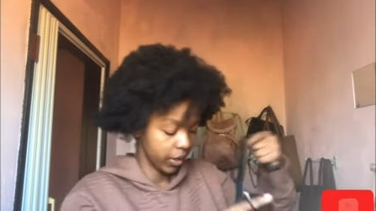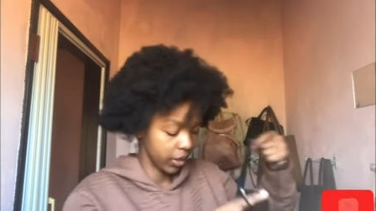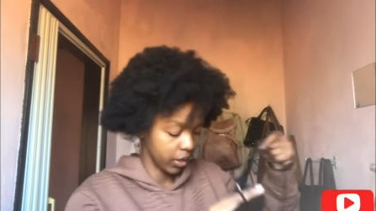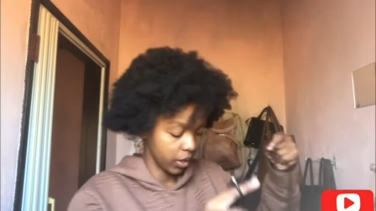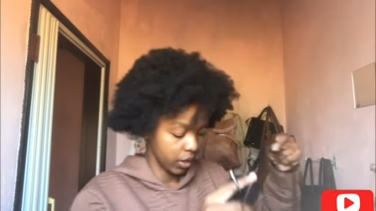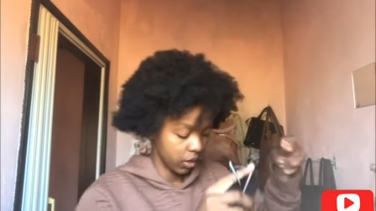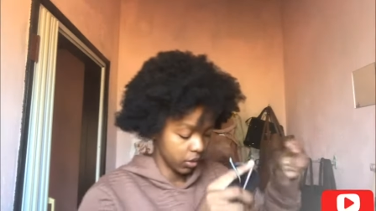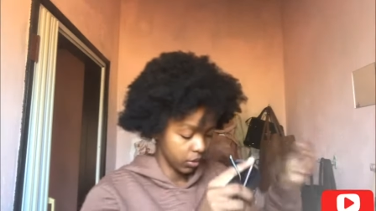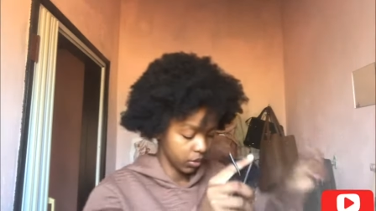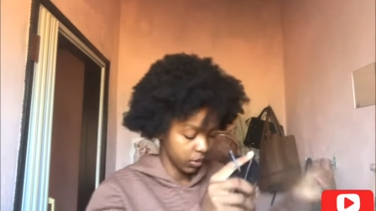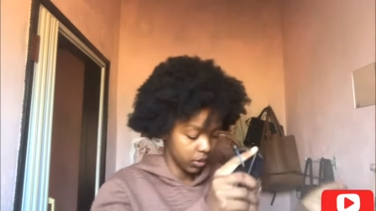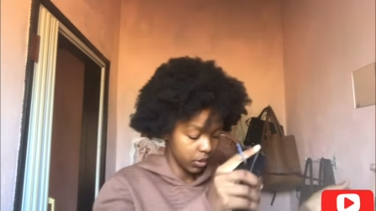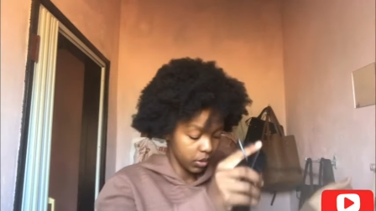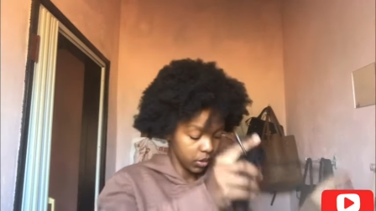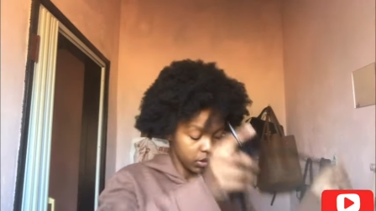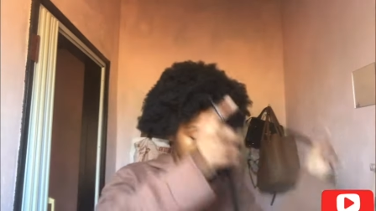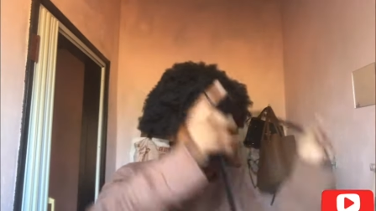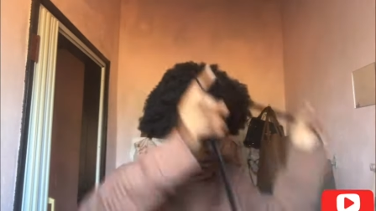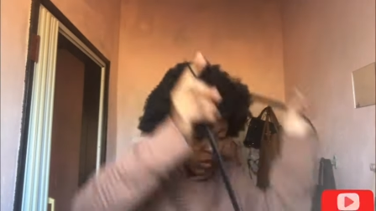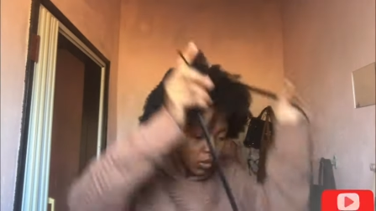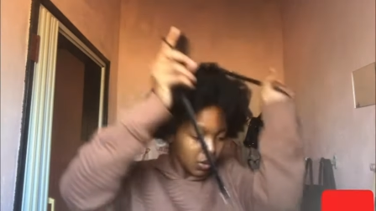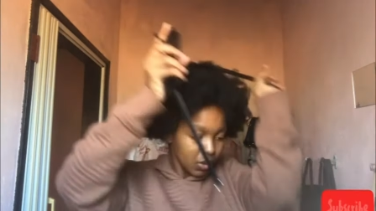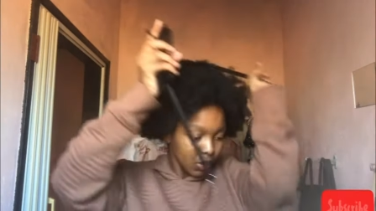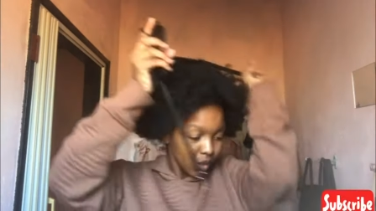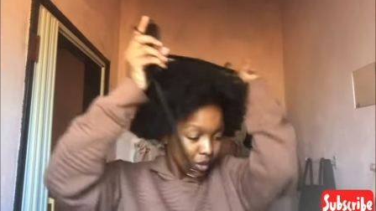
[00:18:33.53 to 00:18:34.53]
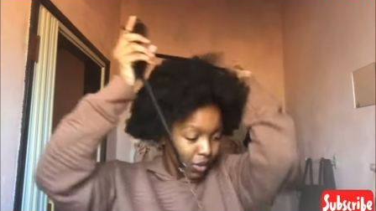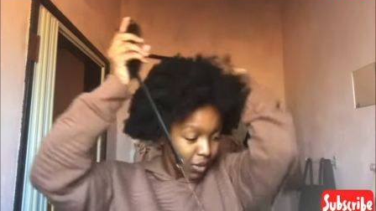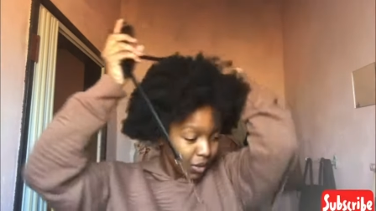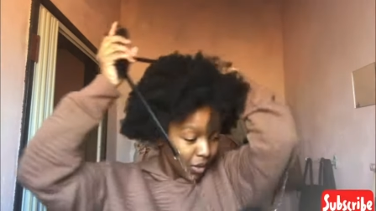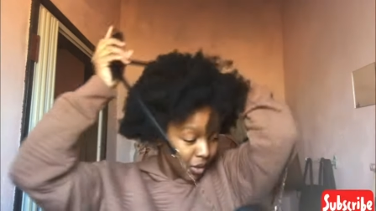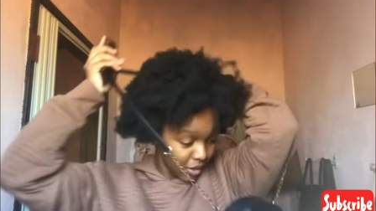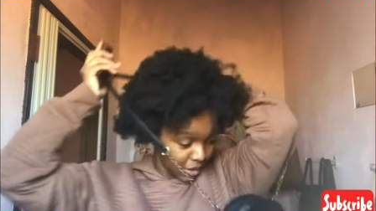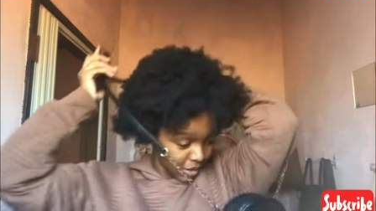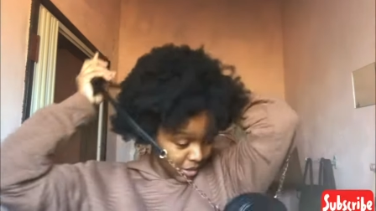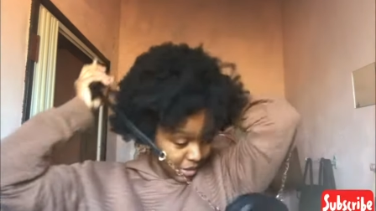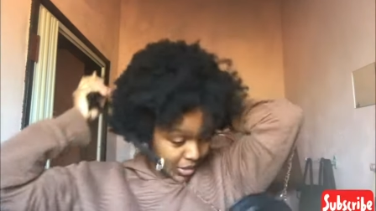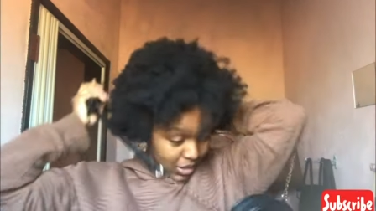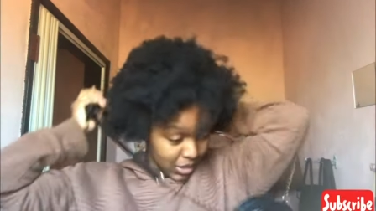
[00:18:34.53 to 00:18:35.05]
now
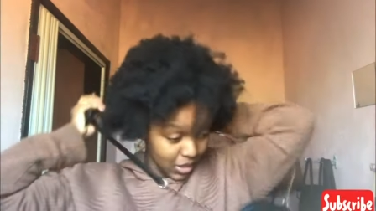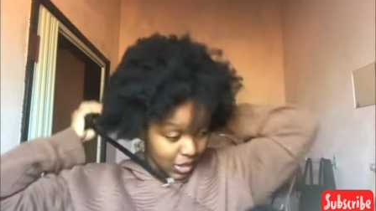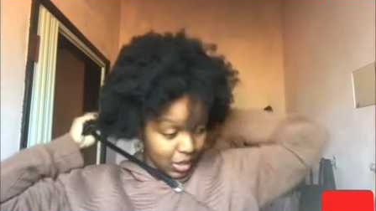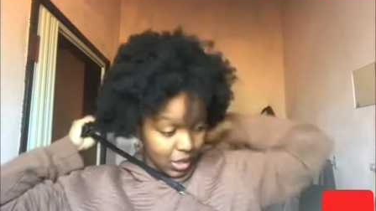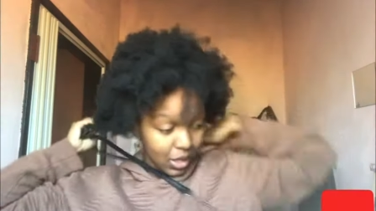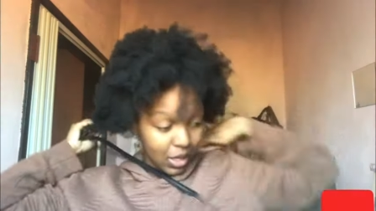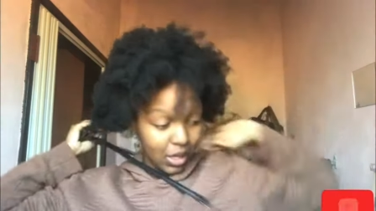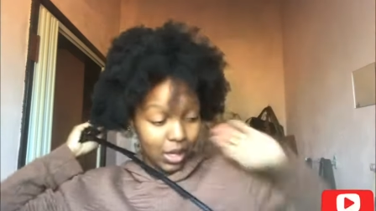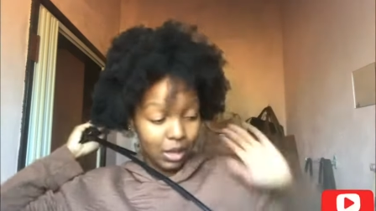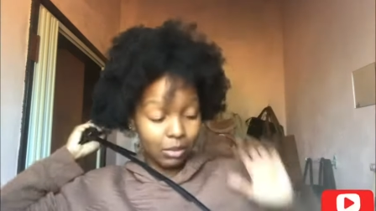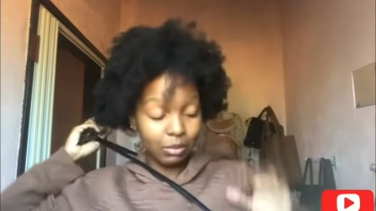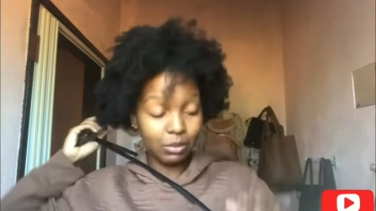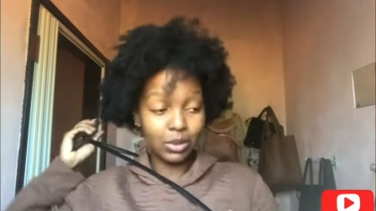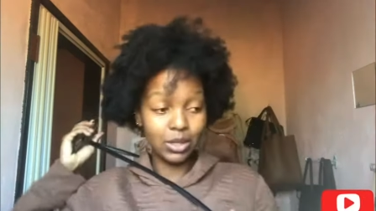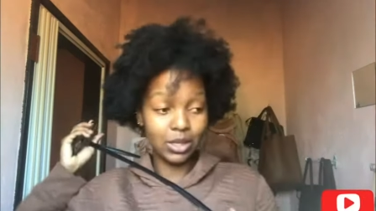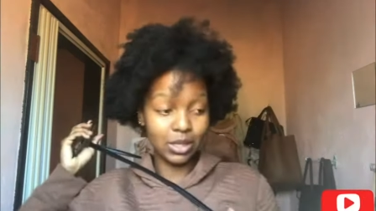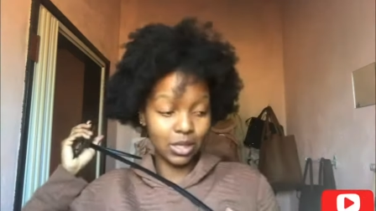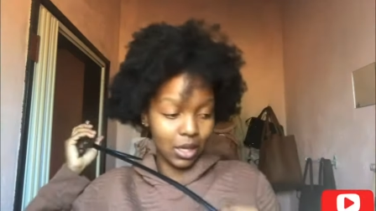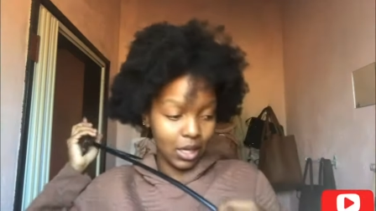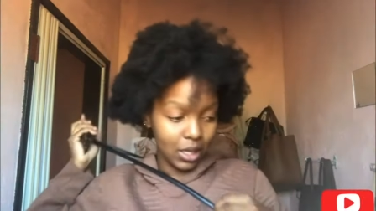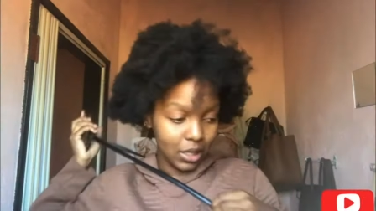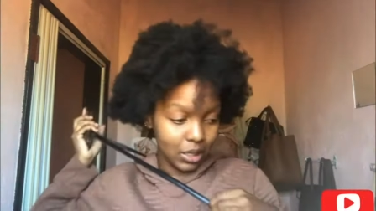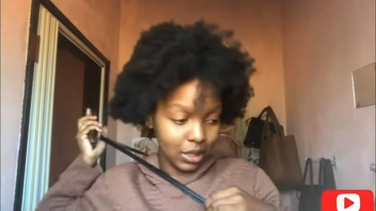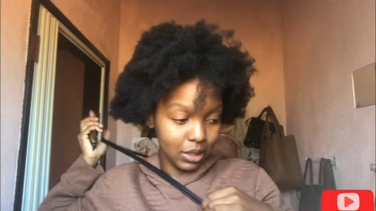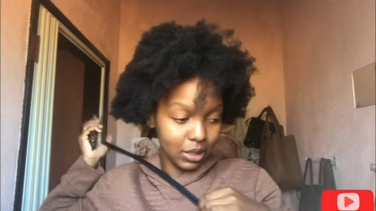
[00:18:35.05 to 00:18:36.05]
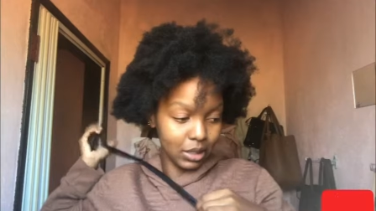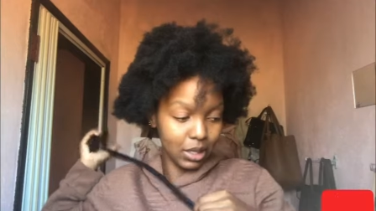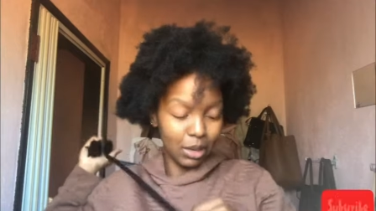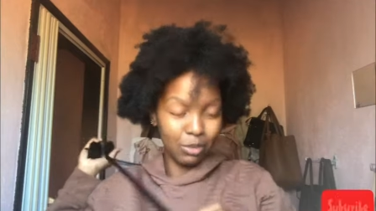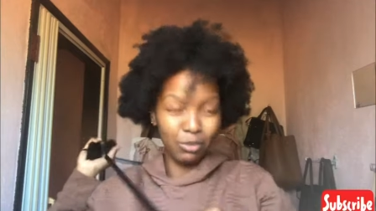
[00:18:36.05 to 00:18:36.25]
I'm done